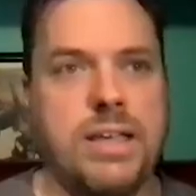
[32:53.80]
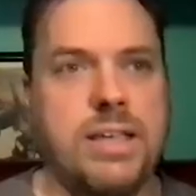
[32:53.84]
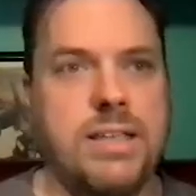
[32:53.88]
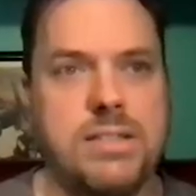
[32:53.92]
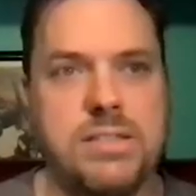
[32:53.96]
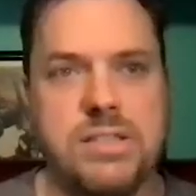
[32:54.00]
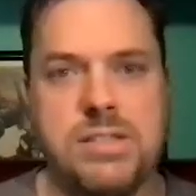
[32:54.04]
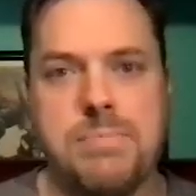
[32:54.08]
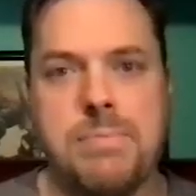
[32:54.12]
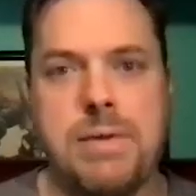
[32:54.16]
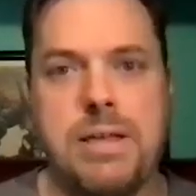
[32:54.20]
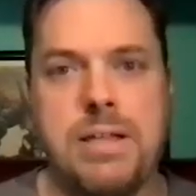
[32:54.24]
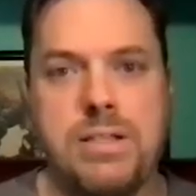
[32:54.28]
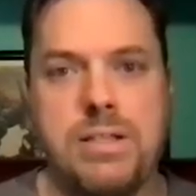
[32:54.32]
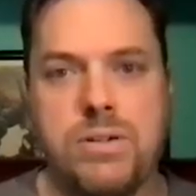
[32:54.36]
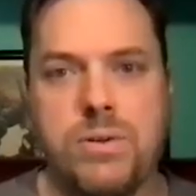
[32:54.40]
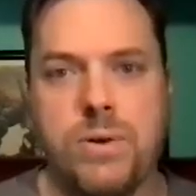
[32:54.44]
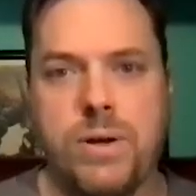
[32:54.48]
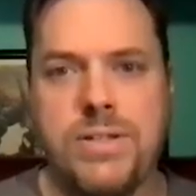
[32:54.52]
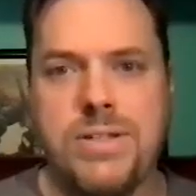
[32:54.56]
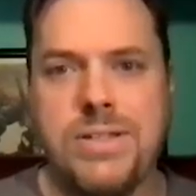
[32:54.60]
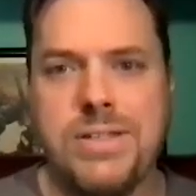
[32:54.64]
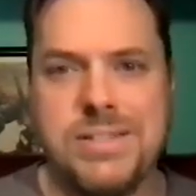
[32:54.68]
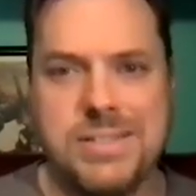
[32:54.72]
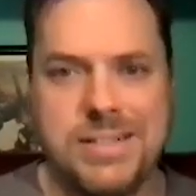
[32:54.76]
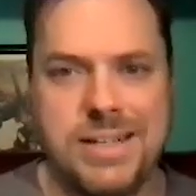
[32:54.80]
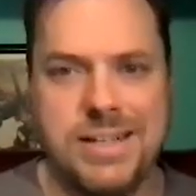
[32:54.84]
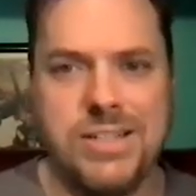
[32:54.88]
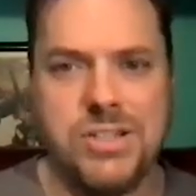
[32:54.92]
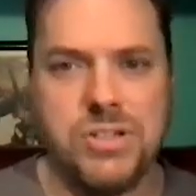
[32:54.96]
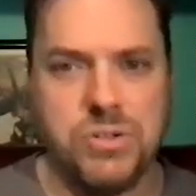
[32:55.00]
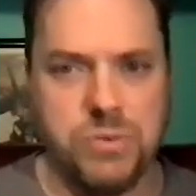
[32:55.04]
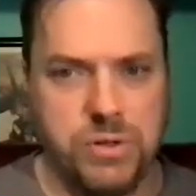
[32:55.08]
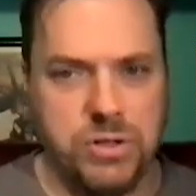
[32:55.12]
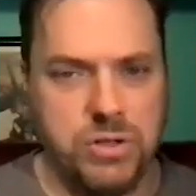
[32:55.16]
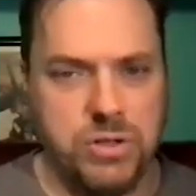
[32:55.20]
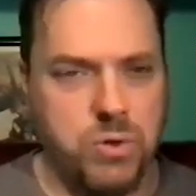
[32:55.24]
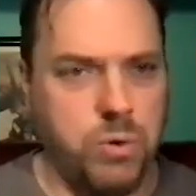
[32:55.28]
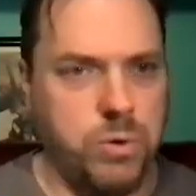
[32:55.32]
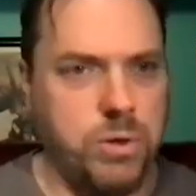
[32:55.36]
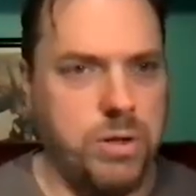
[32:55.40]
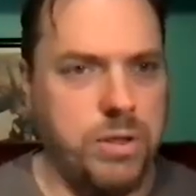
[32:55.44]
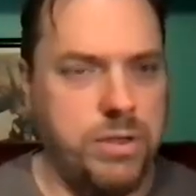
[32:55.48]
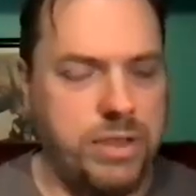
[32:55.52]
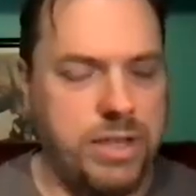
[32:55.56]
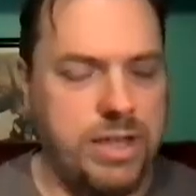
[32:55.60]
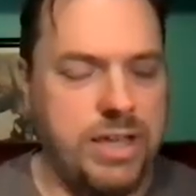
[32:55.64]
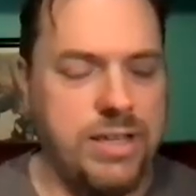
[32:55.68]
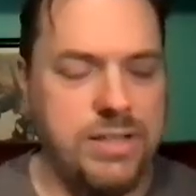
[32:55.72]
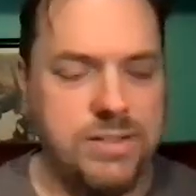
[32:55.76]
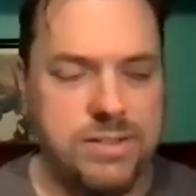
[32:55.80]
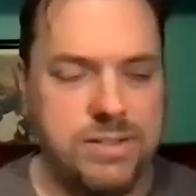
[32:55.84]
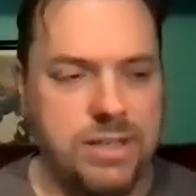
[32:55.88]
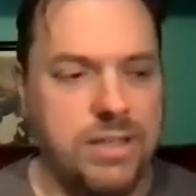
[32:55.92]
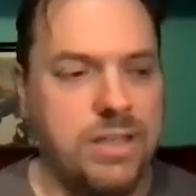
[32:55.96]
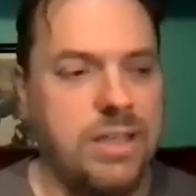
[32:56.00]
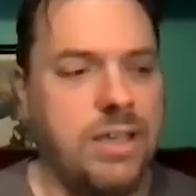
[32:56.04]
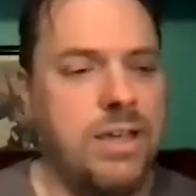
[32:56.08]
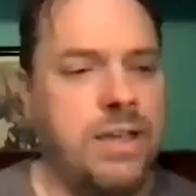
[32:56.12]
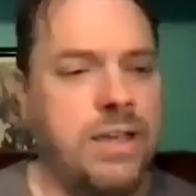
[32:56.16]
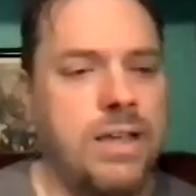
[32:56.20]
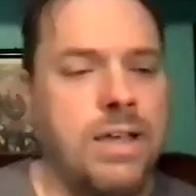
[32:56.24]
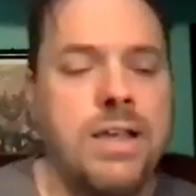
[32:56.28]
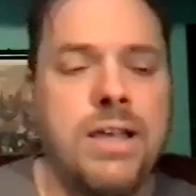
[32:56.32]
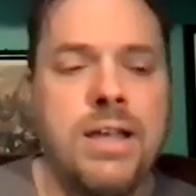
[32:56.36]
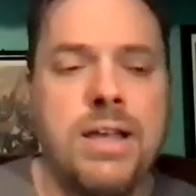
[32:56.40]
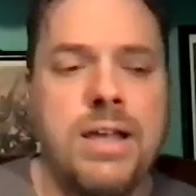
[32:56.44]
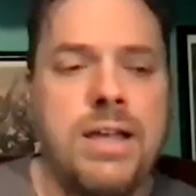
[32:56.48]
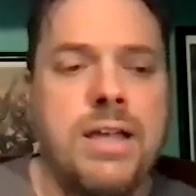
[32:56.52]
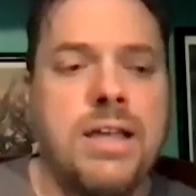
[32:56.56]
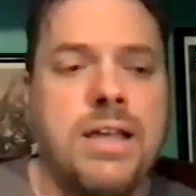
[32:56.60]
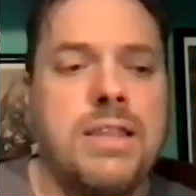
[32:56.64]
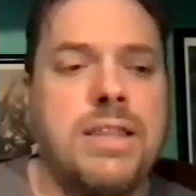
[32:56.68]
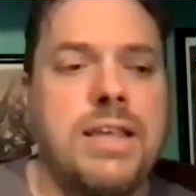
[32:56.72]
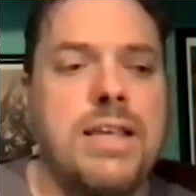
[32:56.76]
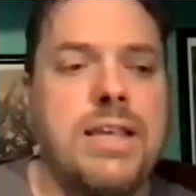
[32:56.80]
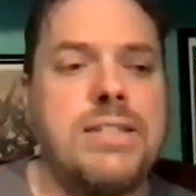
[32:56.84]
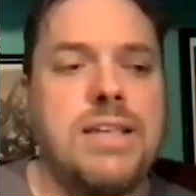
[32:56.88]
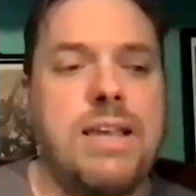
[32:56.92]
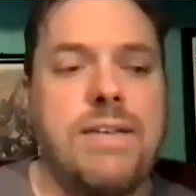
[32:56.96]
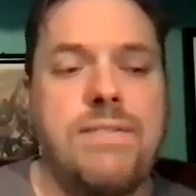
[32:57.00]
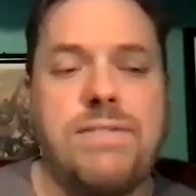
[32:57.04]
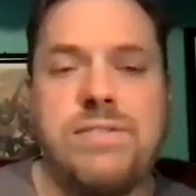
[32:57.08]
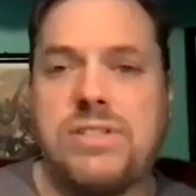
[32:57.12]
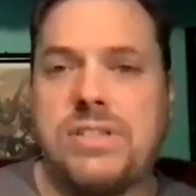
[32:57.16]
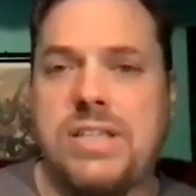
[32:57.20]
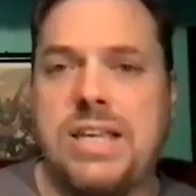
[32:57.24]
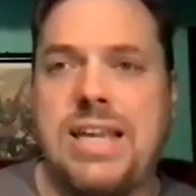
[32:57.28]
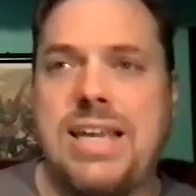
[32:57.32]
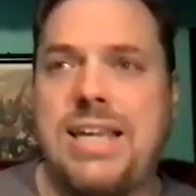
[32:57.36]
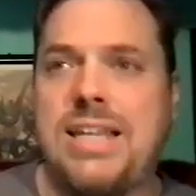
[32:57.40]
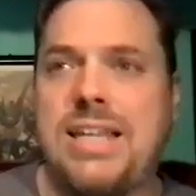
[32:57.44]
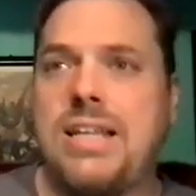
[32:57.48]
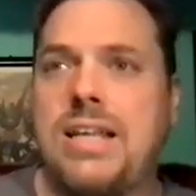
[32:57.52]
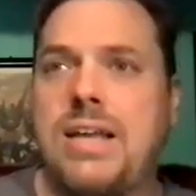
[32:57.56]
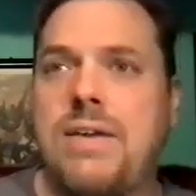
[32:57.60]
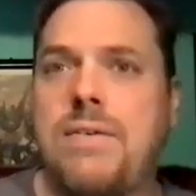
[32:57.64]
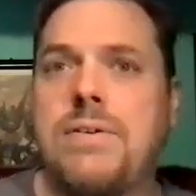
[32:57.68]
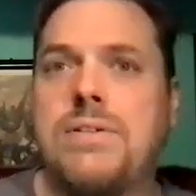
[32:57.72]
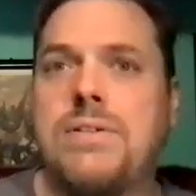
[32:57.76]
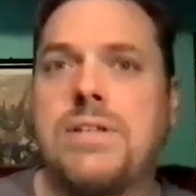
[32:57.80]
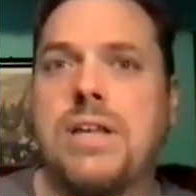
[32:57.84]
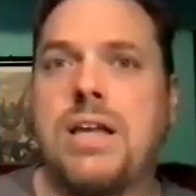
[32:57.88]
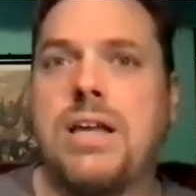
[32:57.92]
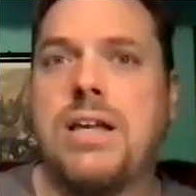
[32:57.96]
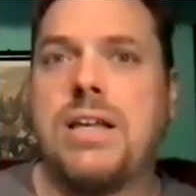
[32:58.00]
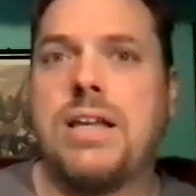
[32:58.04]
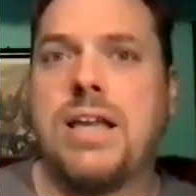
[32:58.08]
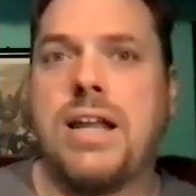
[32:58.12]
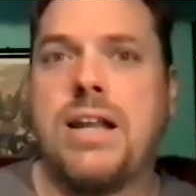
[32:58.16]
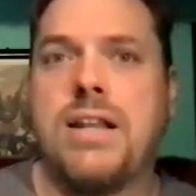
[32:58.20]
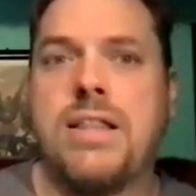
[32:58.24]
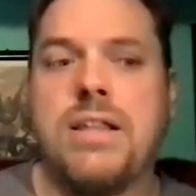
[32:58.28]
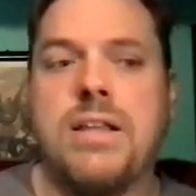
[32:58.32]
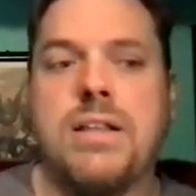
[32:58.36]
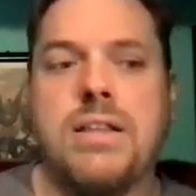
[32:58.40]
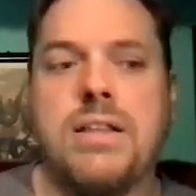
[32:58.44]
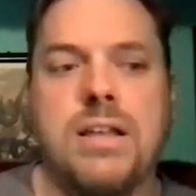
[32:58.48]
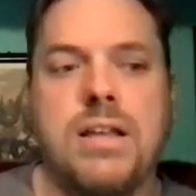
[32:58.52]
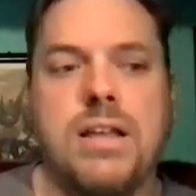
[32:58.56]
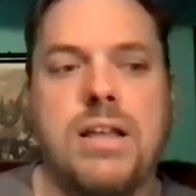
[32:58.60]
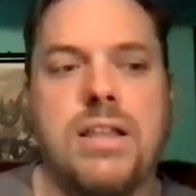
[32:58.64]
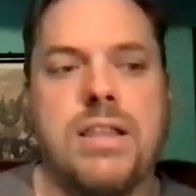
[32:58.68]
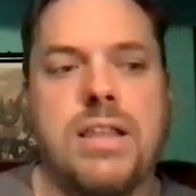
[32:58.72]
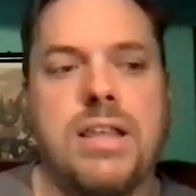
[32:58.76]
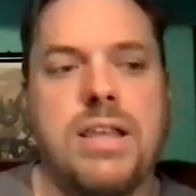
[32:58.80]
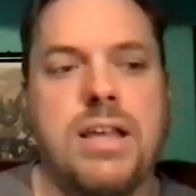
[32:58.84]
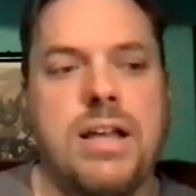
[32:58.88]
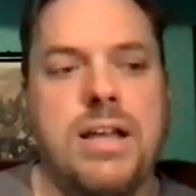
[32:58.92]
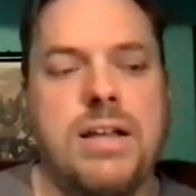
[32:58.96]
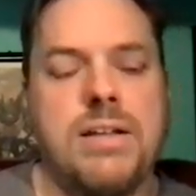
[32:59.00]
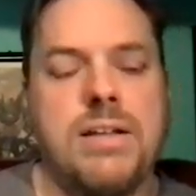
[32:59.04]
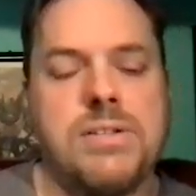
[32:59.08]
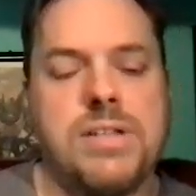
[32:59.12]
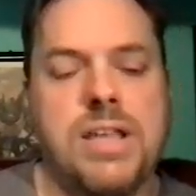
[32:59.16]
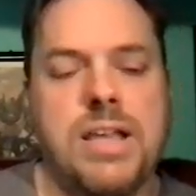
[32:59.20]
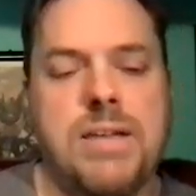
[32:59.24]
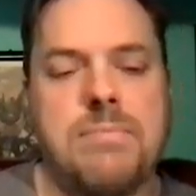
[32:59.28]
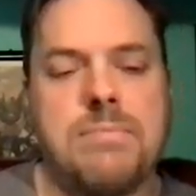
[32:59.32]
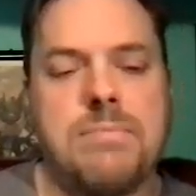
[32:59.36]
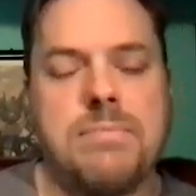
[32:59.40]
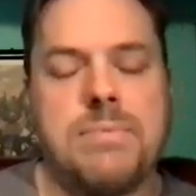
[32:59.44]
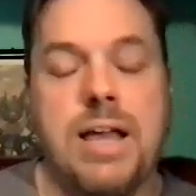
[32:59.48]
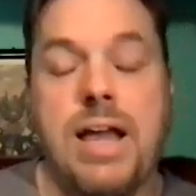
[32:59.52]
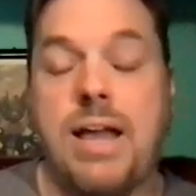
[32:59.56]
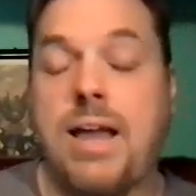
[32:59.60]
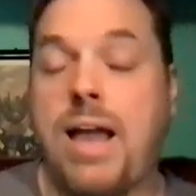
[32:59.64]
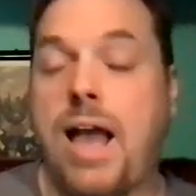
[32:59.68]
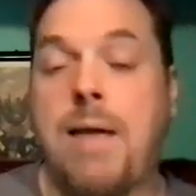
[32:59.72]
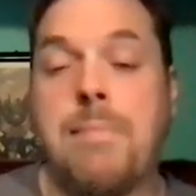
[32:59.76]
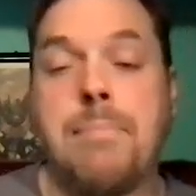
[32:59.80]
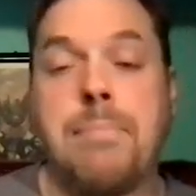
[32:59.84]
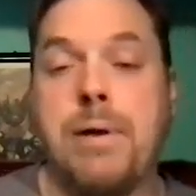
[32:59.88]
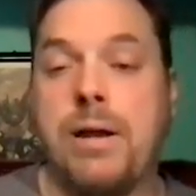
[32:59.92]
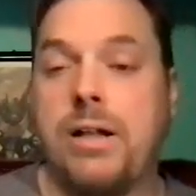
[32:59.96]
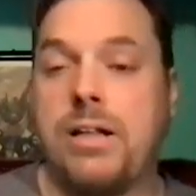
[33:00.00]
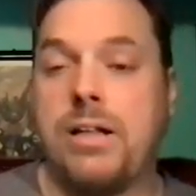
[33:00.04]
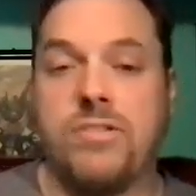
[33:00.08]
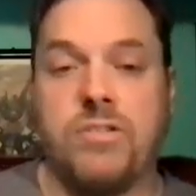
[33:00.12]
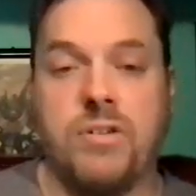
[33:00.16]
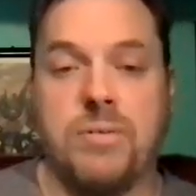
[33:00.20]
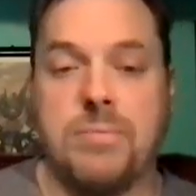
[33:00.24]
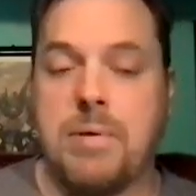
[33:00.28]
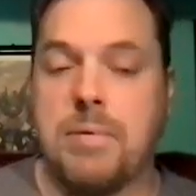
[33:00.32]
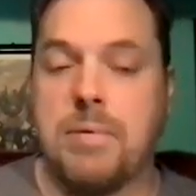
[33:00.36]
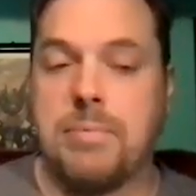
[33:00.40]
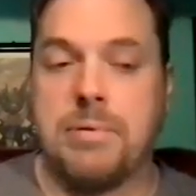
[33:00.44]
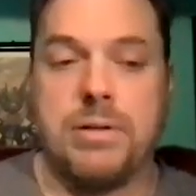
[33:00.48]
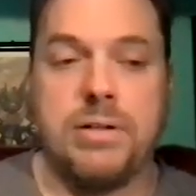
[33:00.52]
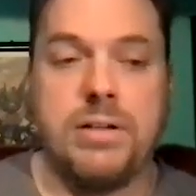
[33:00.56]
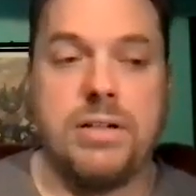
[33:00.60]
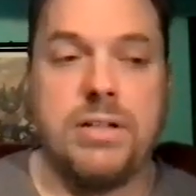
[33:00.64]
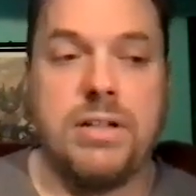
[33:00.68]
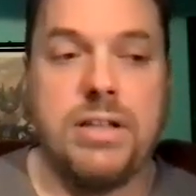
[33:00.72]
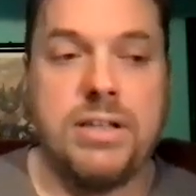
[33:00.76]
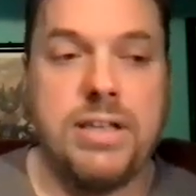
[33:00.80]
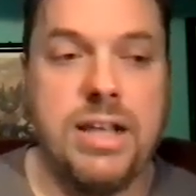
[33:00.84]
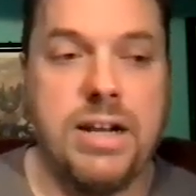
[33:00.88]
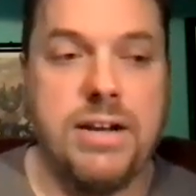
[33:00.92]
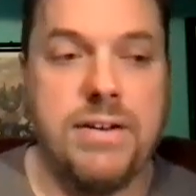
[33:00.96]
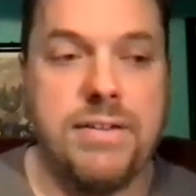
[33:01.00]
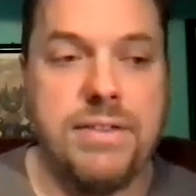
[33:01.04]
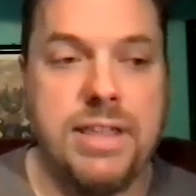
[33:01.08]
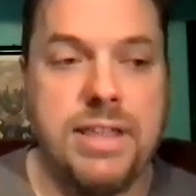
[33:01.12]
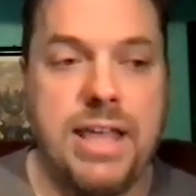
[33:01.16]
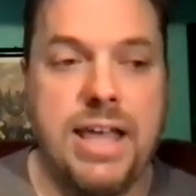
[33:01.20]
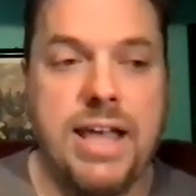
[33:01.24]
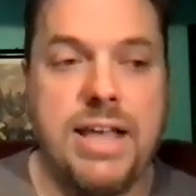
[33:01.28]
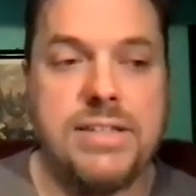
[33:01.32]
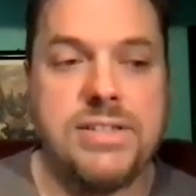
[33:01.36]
submit crazy stunts or recorded things like things they've seen. It was kind of on the same. I barely remember it. Kind of on the